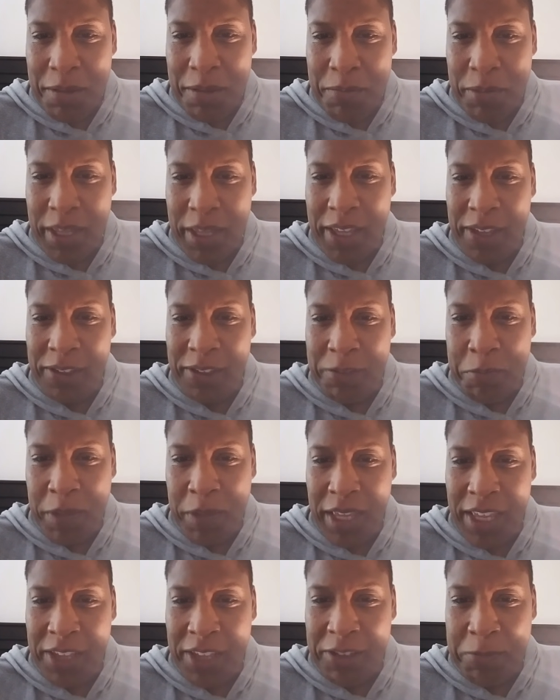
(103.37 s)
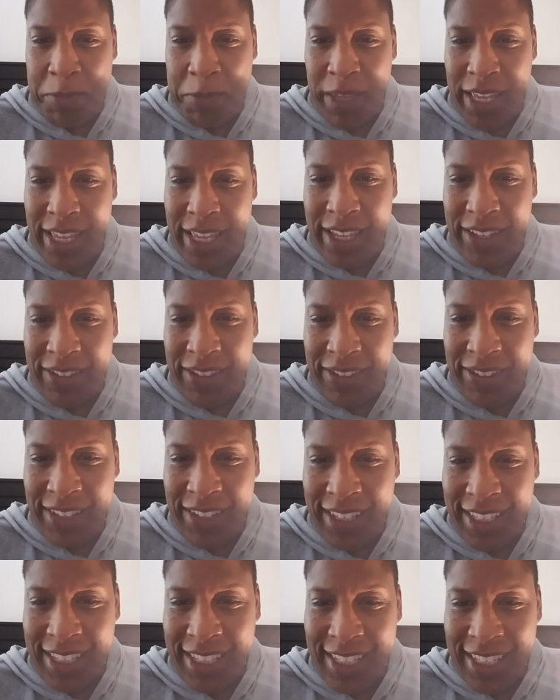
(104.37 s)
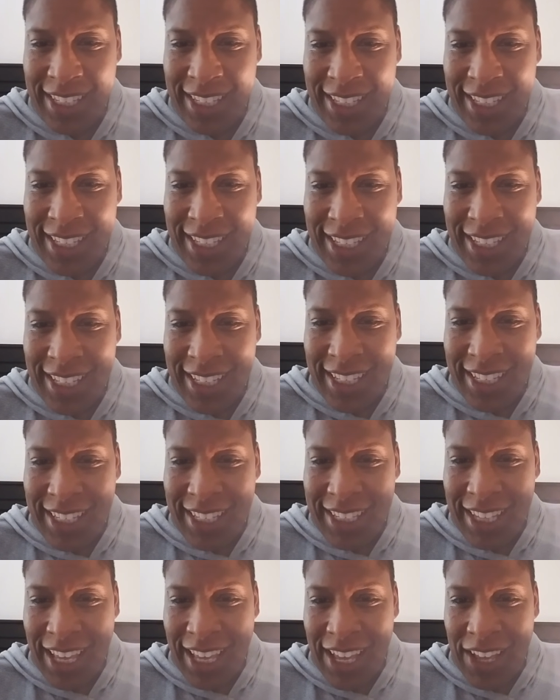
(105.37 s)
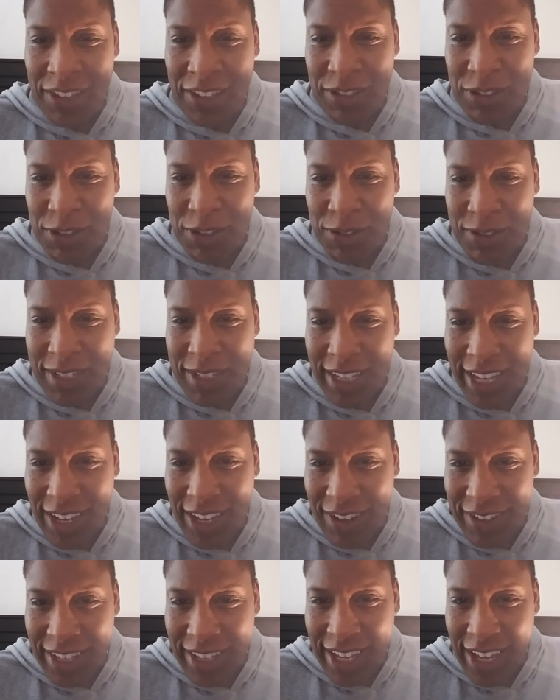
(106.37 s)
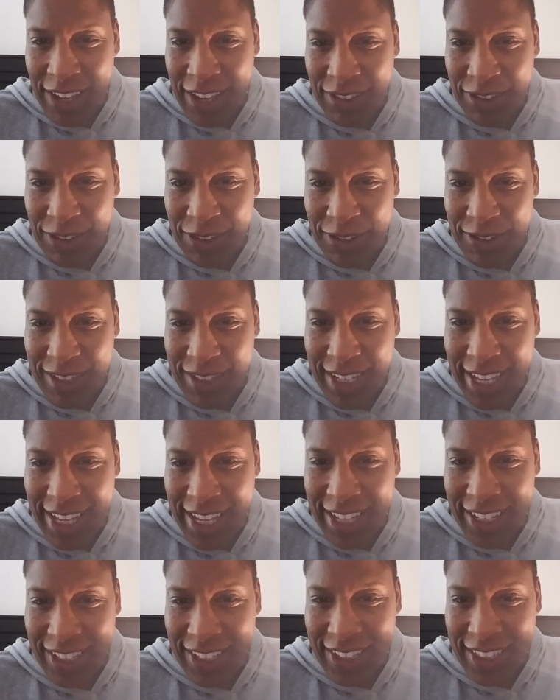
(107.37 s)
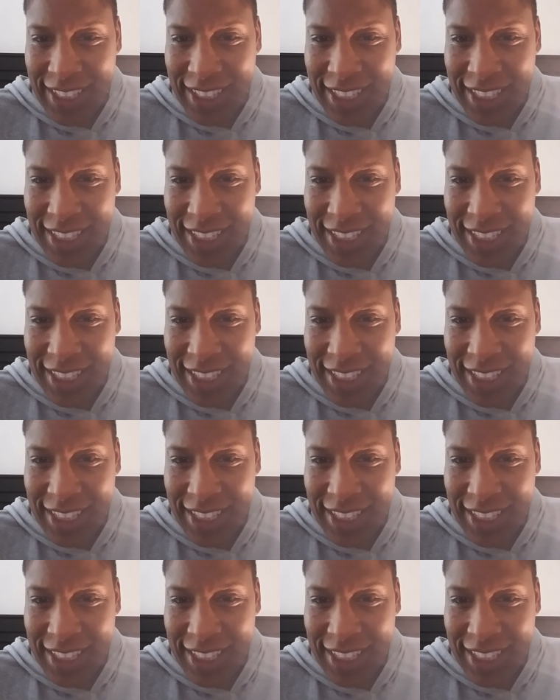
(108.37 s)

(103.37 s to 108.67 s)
Peace, peace, peace. Yes, do tell. Yes, do tell.